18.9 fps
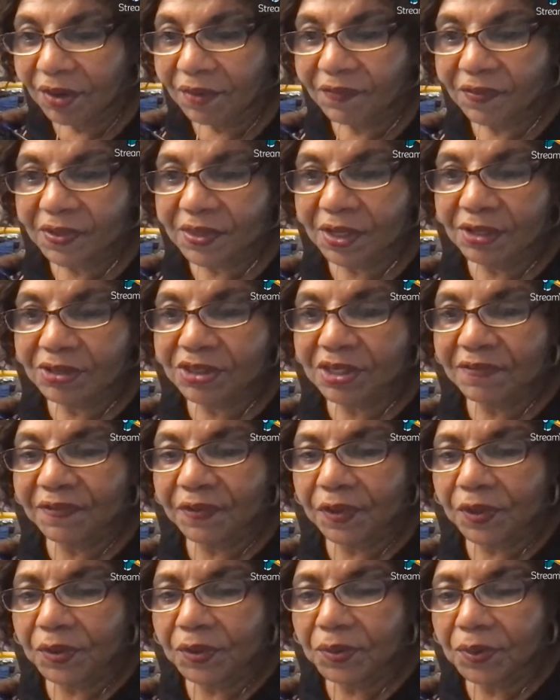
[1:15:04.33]
For those of
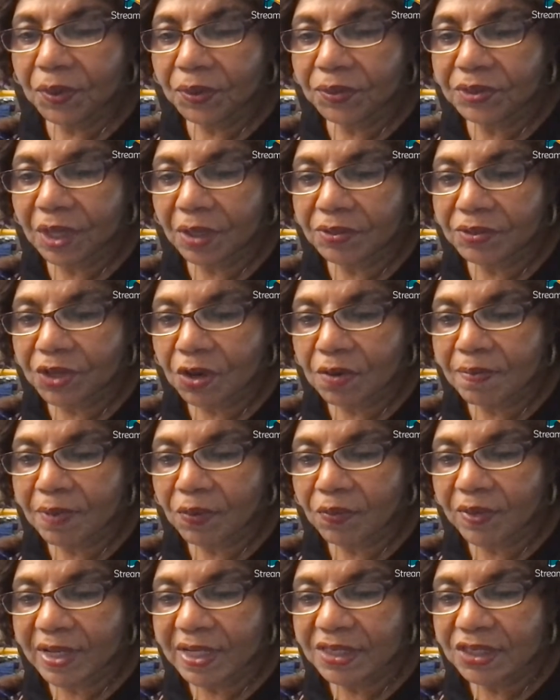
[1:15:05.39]
you who don't know
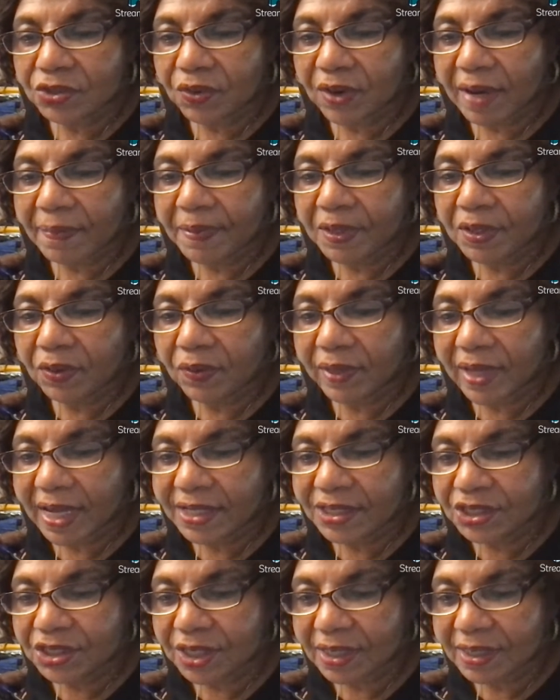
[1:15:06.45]
Marie's Scrappy
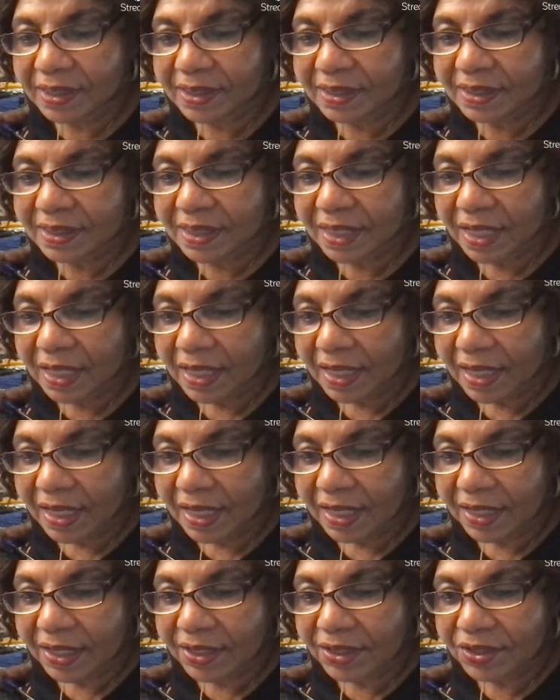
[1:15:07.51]
Creations,
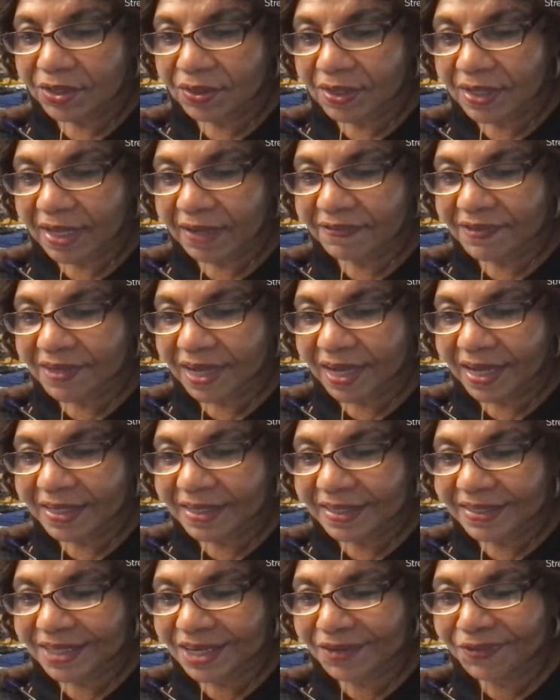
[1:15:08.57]
your left eye
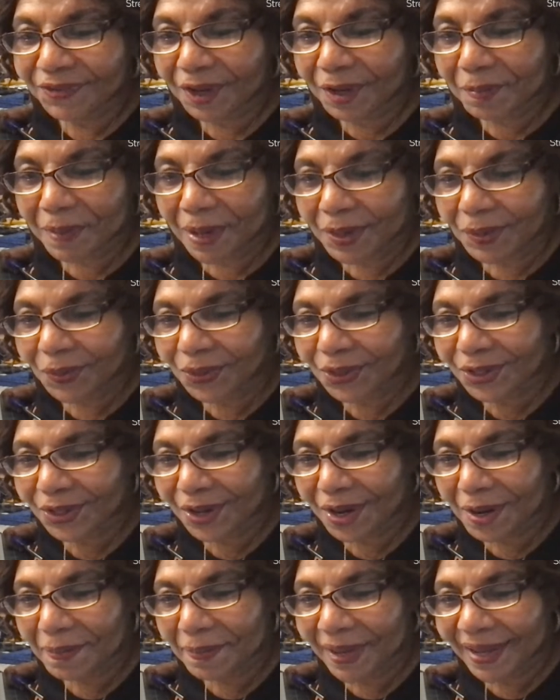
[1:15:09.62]
doesn't affect my work
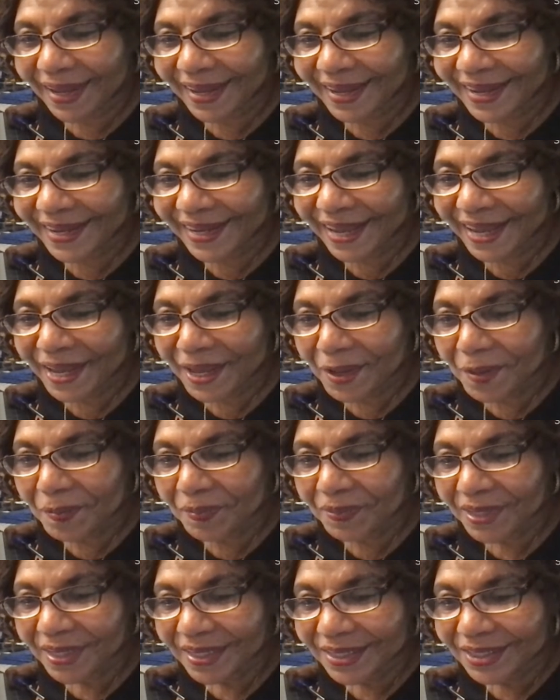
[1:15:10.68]
or my A
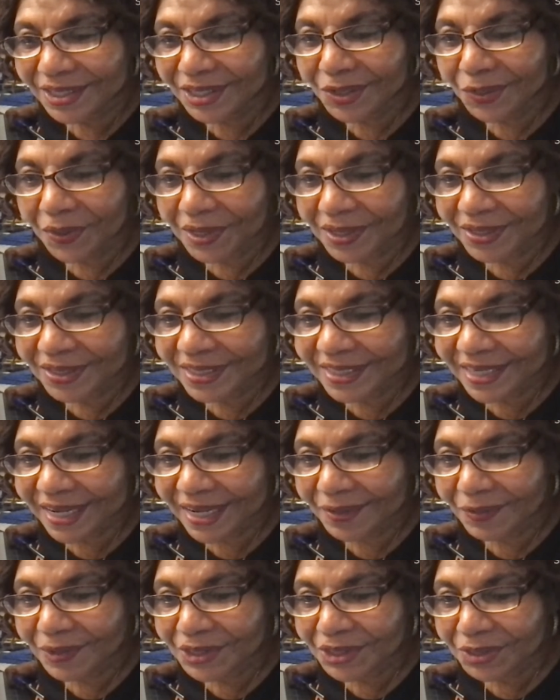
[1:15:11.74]
game. Do you
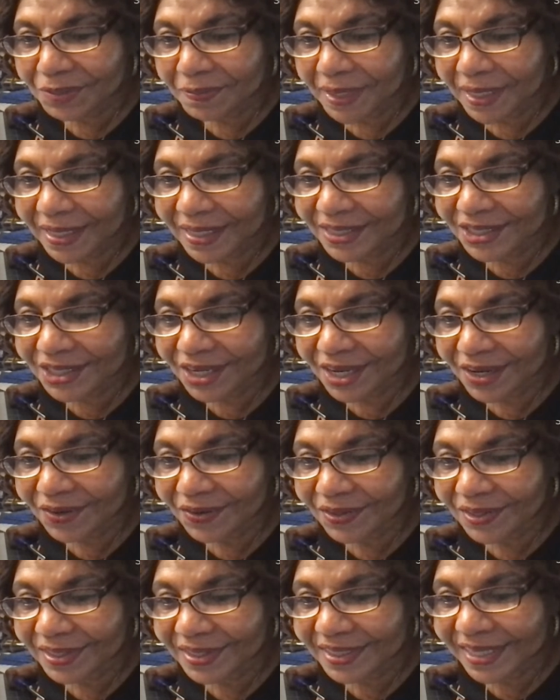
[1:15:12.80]
understand what you mean in
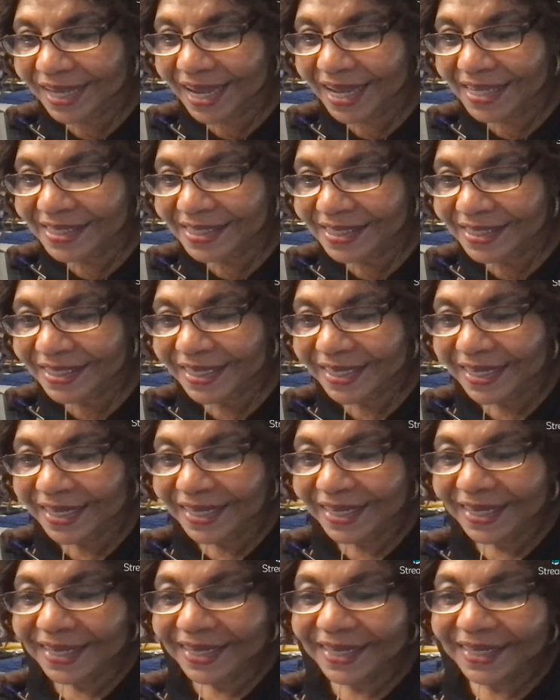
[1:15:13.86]
general? Yes.
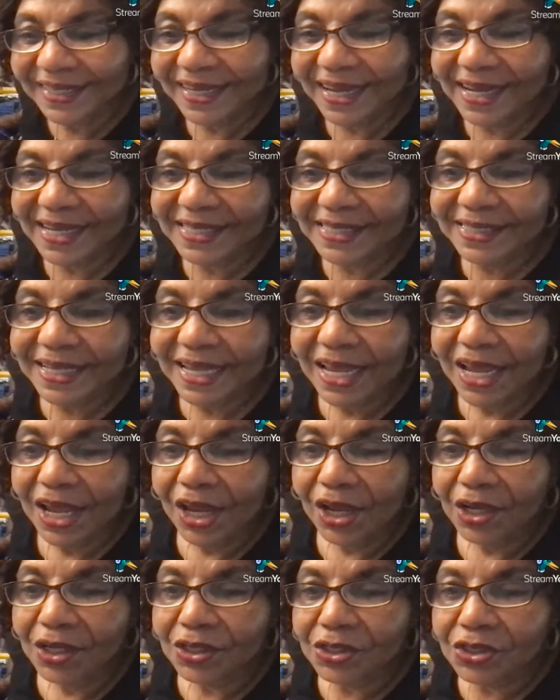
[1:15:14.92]
Yes.
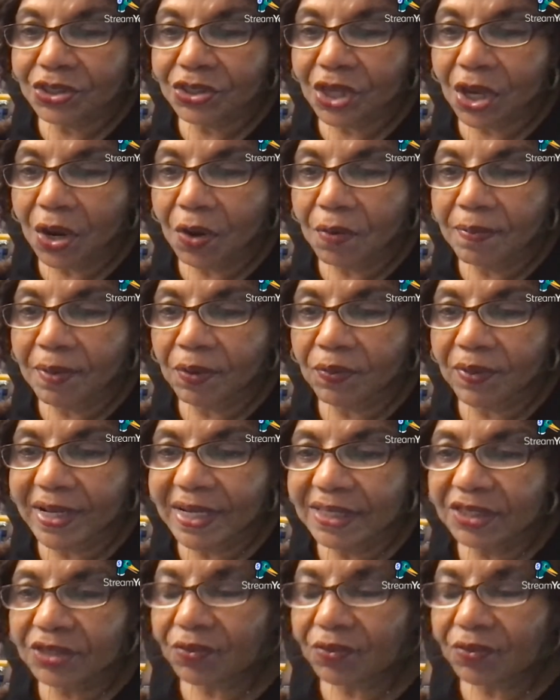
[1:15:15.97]
So Marie's